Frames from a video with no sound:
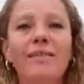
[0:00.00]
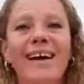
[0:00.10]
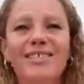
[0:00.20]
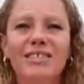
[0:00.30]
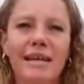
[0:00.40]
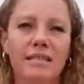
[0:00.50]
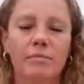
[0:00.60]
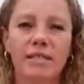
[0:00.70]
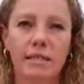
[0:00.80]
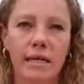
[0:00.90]
That just has
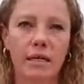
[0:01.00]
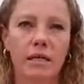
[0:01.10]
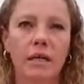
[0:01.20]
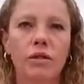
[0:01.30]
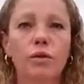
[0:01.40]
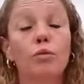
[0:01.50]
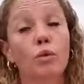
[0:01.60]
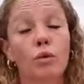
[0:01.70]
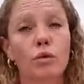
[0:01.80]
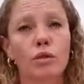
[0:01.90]
to be stated in the
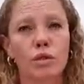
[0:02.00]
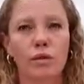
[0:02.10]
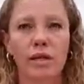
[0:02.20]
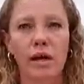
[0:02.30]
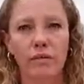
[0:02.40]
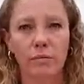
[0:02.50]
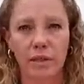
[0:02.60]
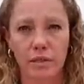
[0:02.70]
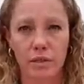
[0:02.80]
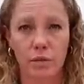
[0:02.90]
rules so that
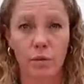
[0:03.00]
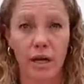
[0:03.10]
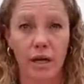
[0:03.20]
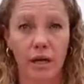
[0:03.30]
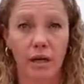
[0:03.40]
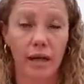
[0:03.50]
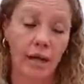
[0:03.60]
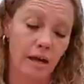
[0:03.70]
everybody is aware.